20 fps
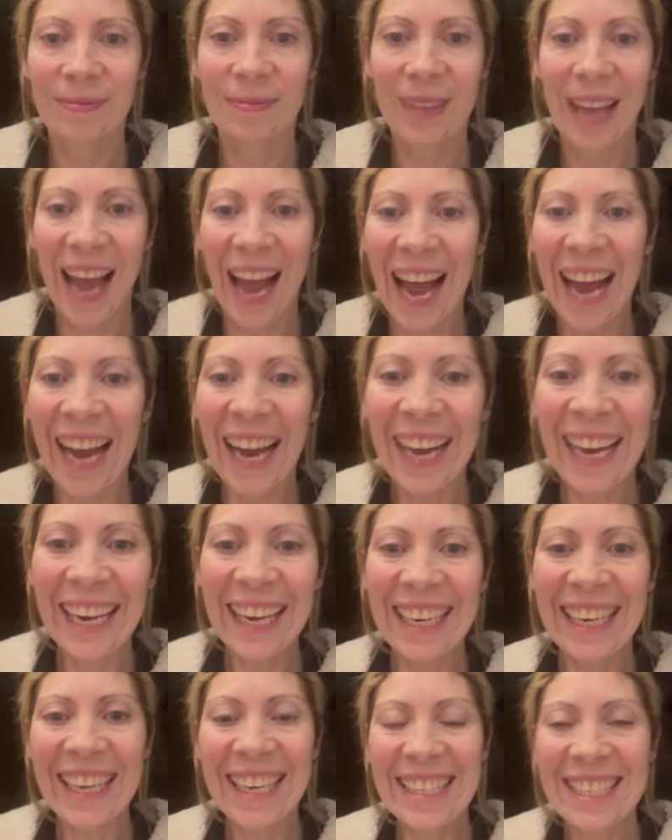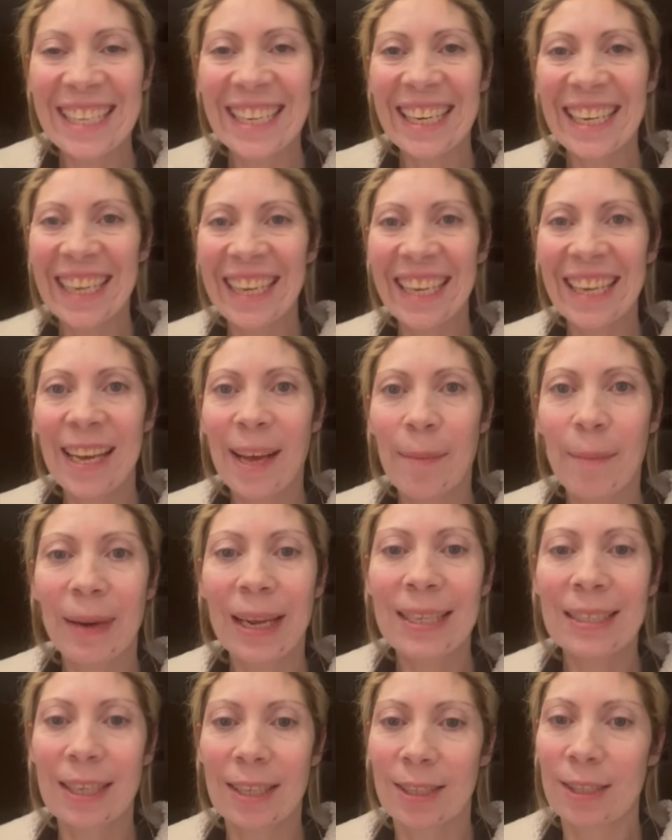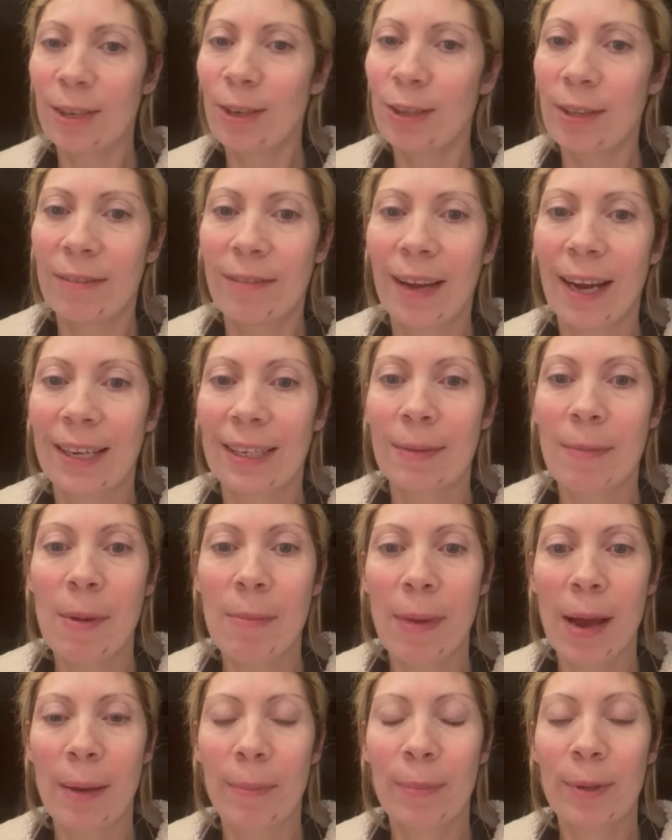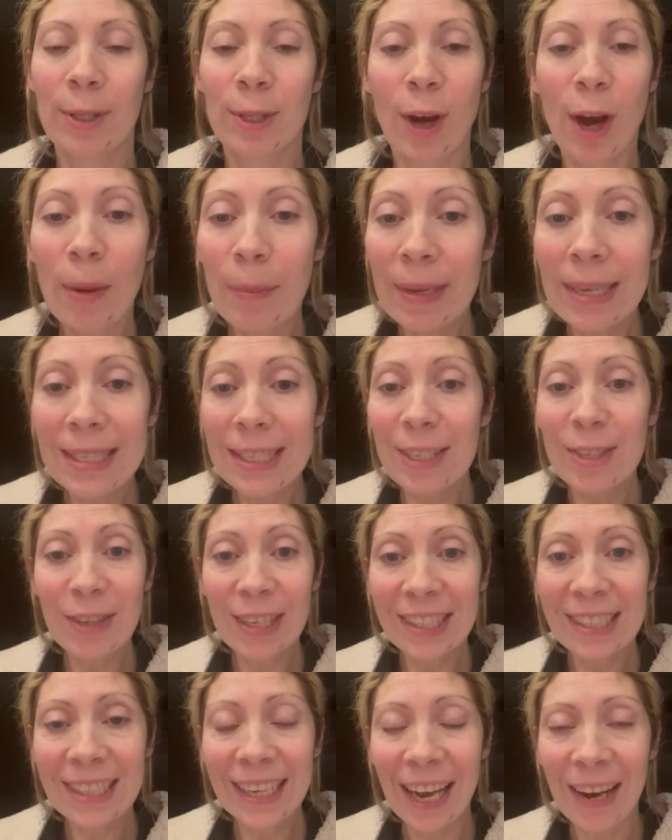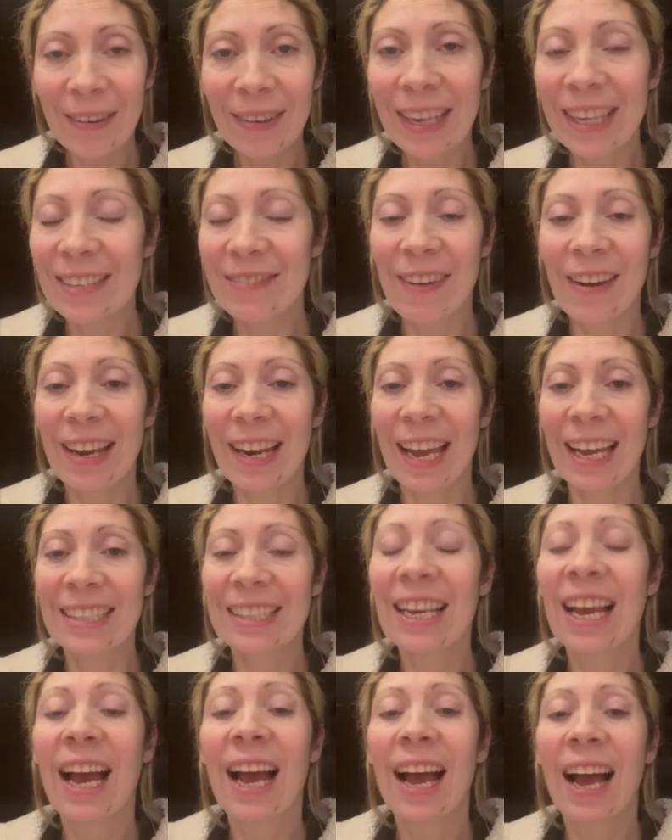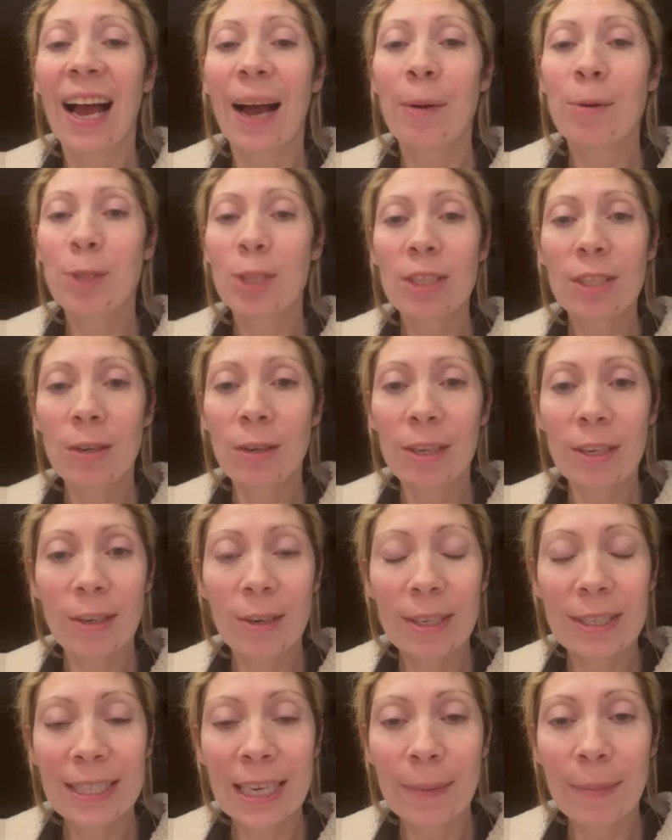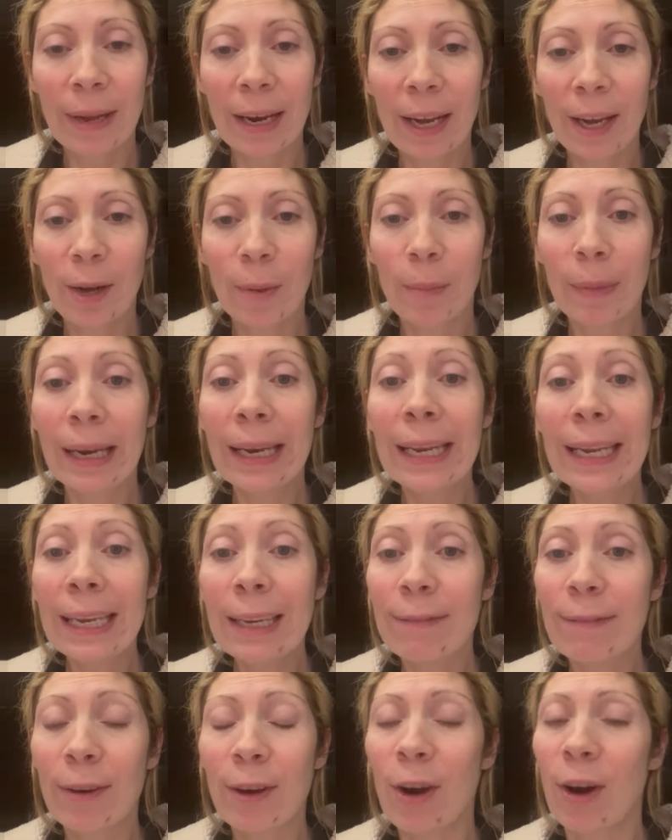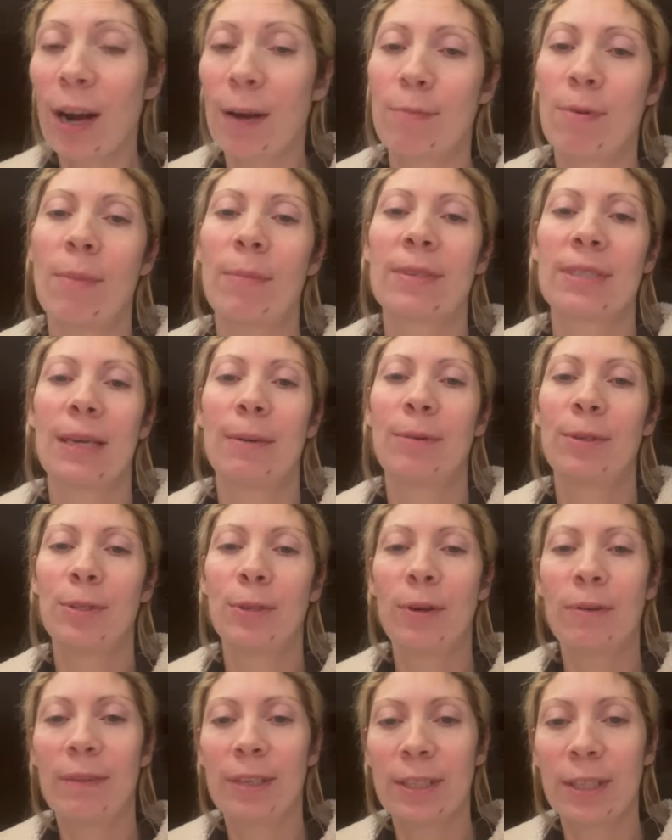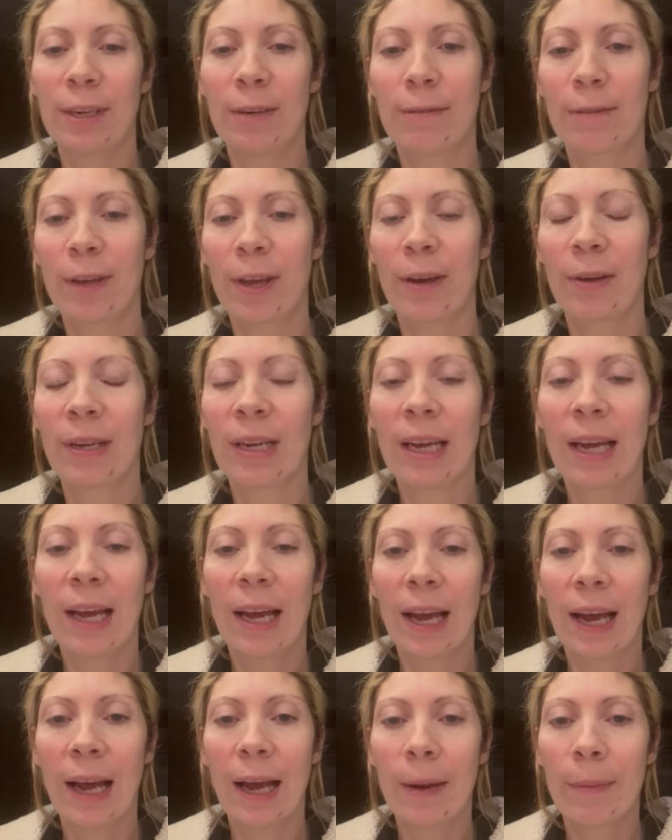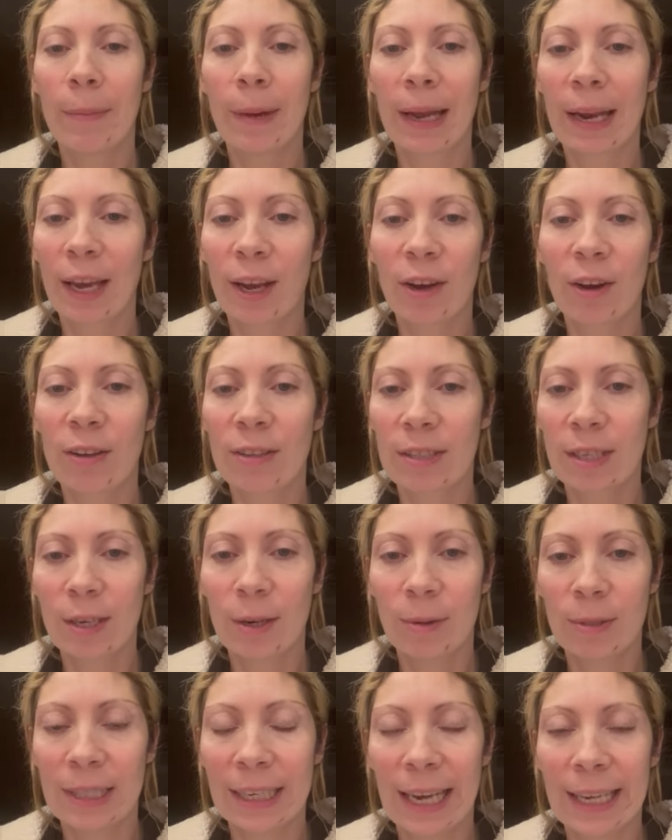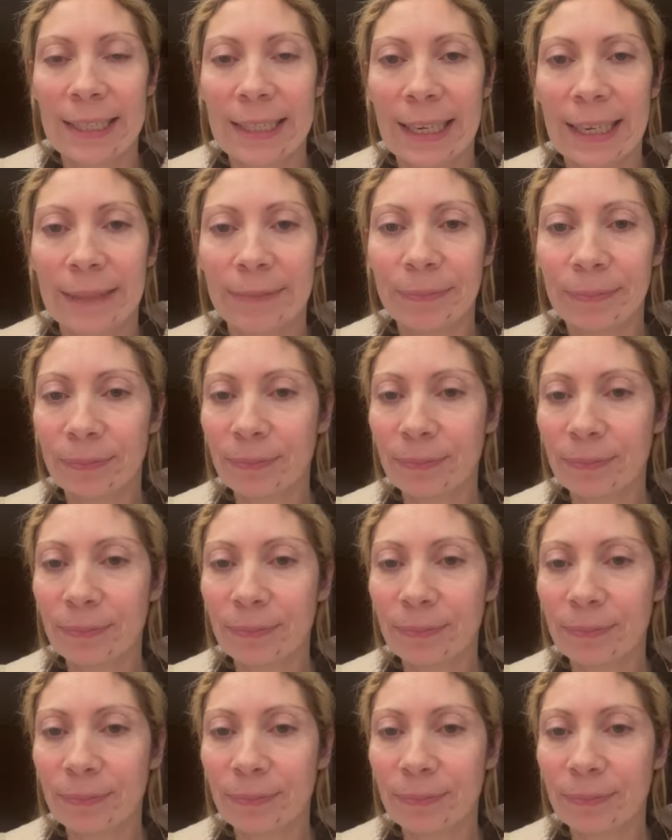Hi Lizzie, please excuse the fact I'm in my pyjamas and dressing gown. It's very late. I've just gone and gone to sleep and I completely forgot I promised I would do a video for you, and I can't say no to Natalie.